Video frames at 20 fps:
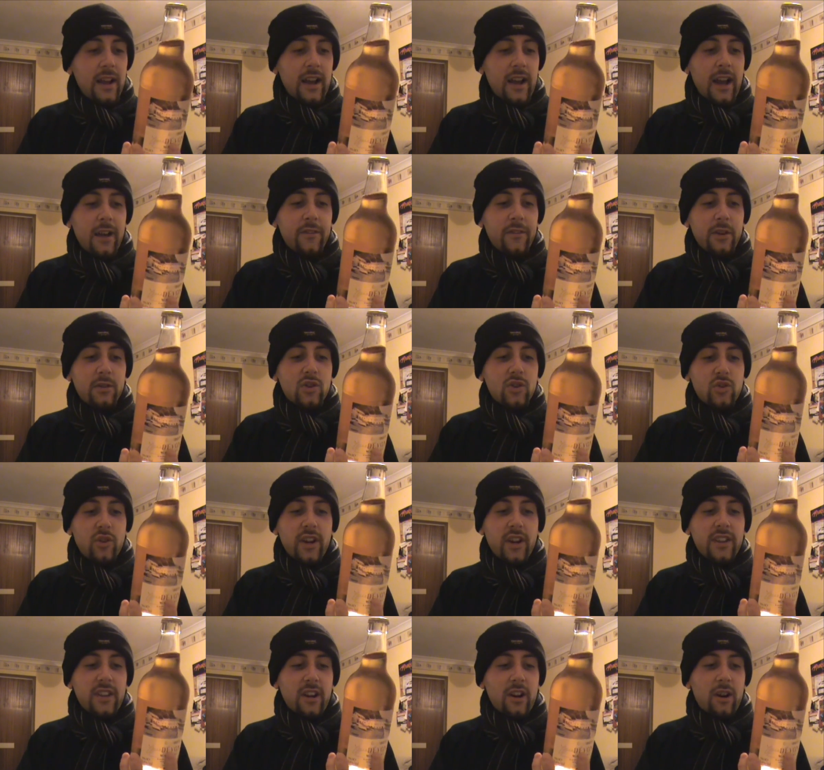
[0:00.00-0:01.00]
Have you
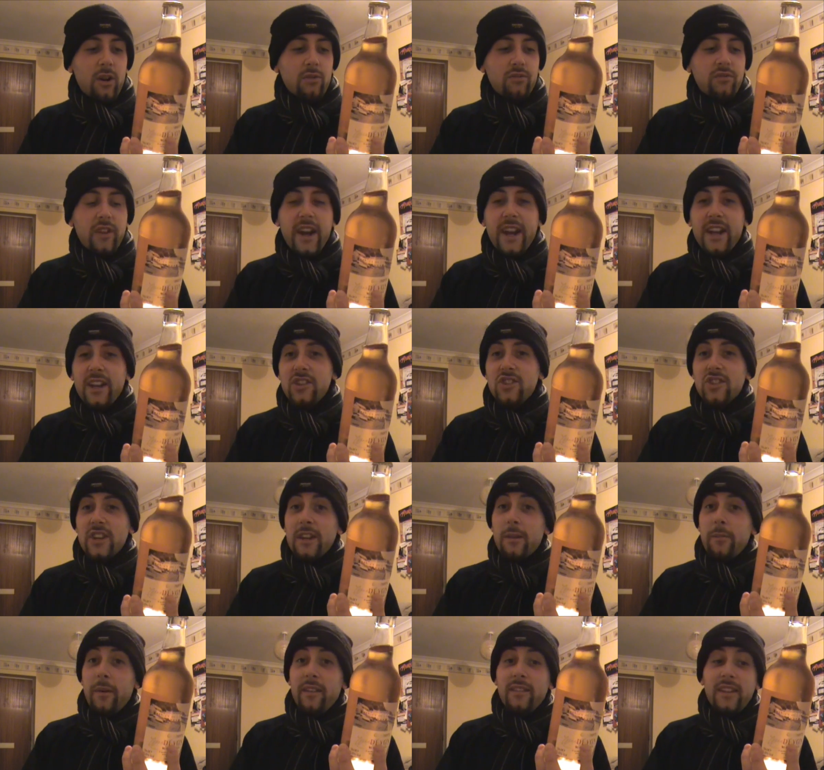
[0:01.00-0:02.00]
tried the whole range?
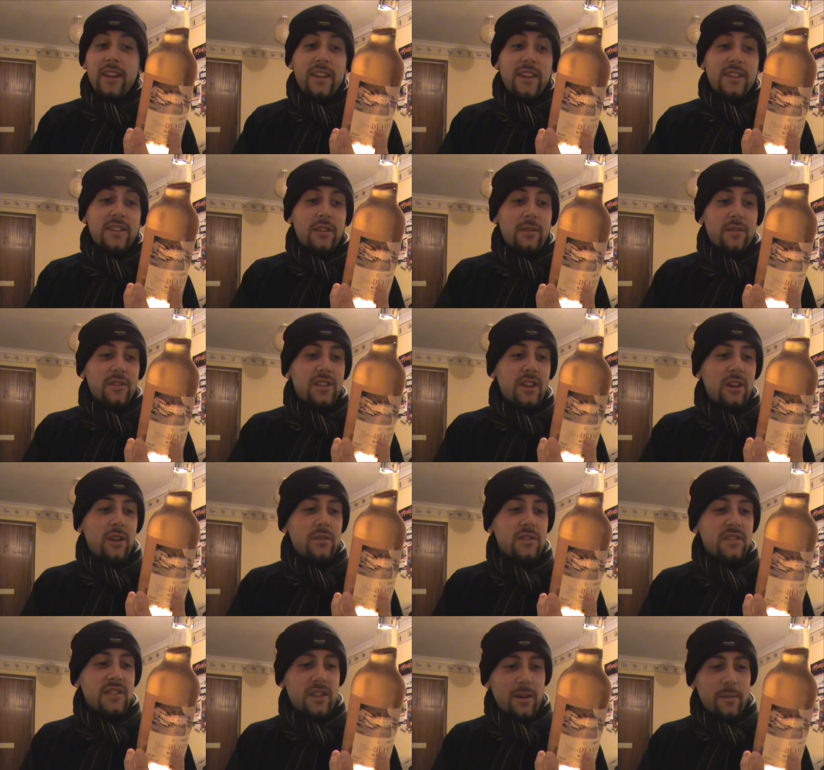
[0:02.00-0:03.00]
And apparently there's also
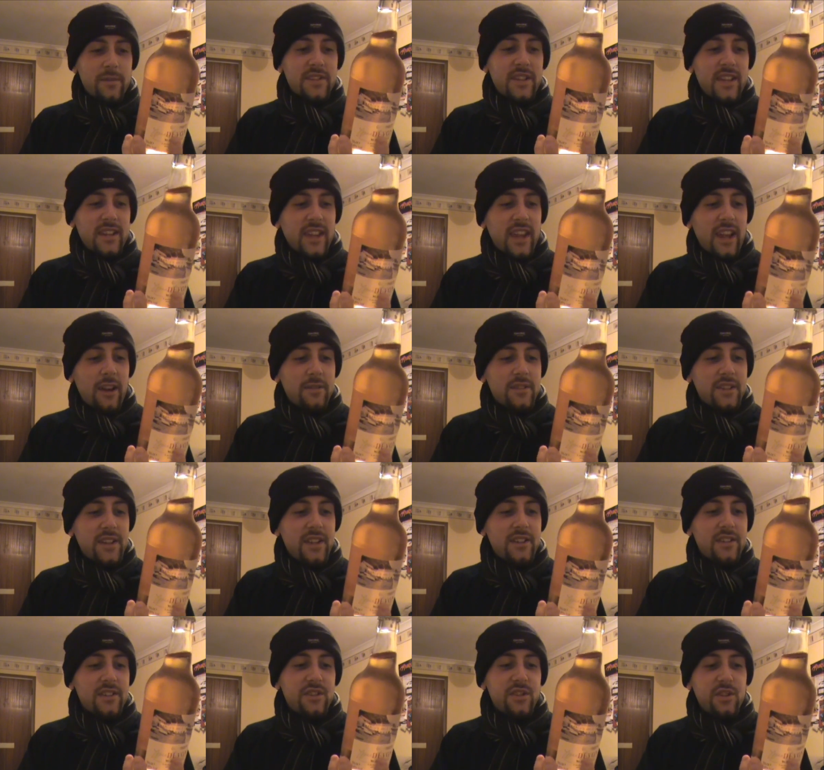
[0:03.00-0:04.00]
Somerset County,
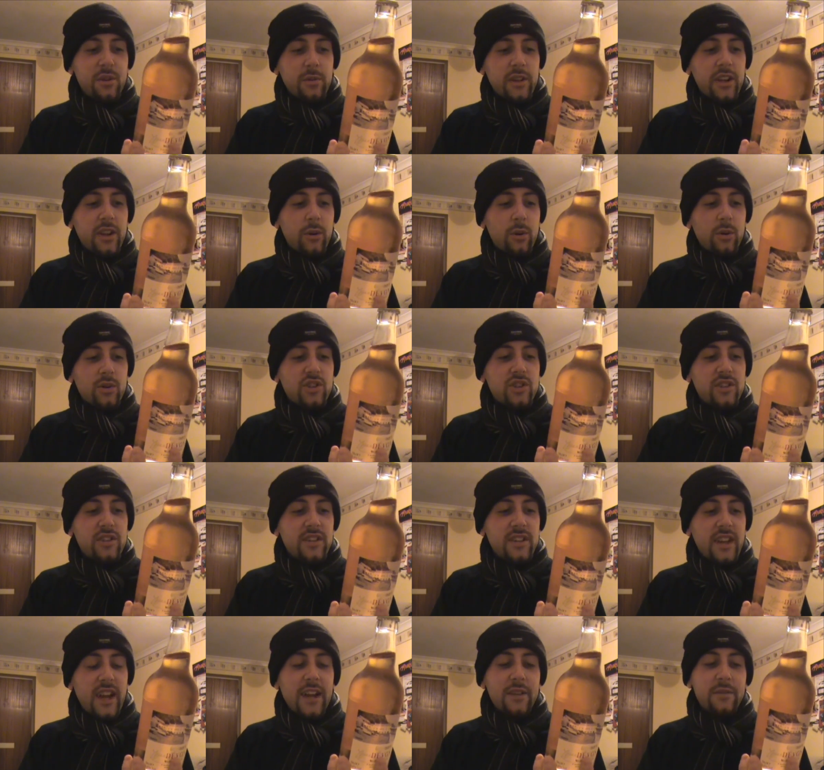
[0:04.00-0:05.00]
Stewley
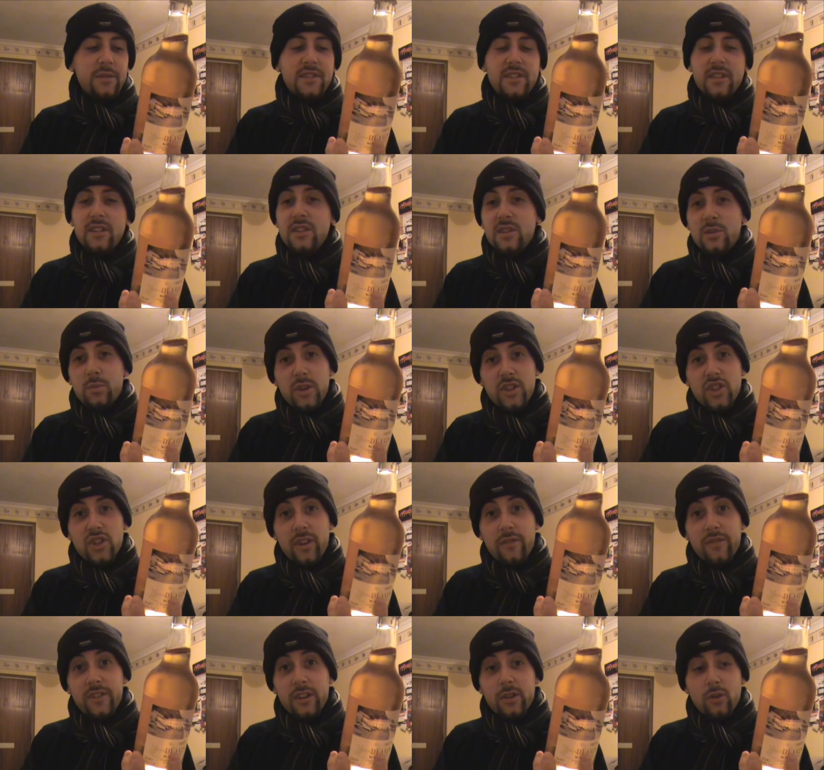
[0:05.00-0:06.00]
Orchard, Adelston, which
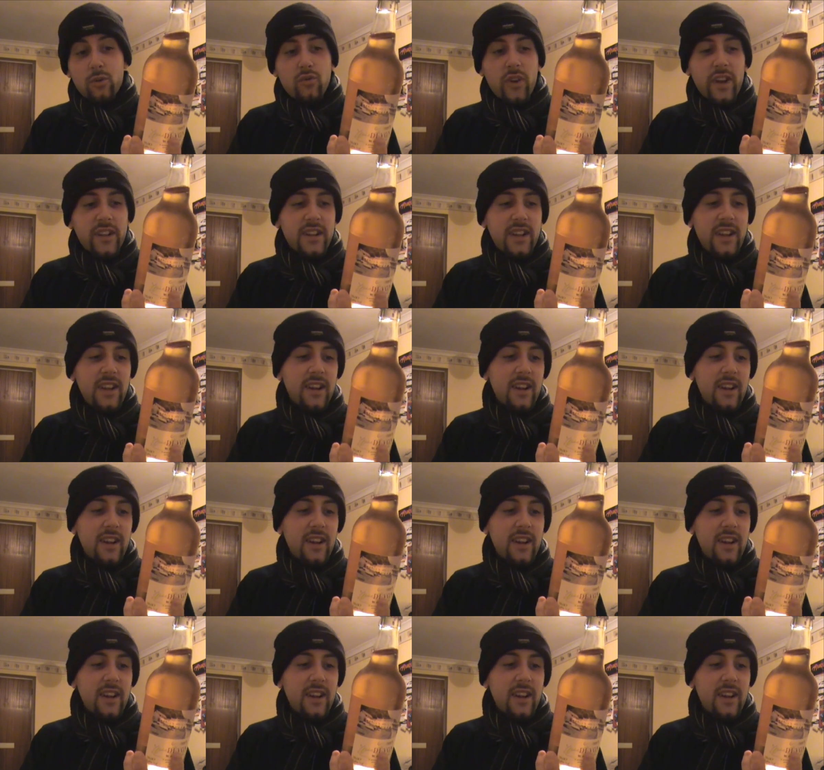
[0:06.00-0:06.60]
I've done already,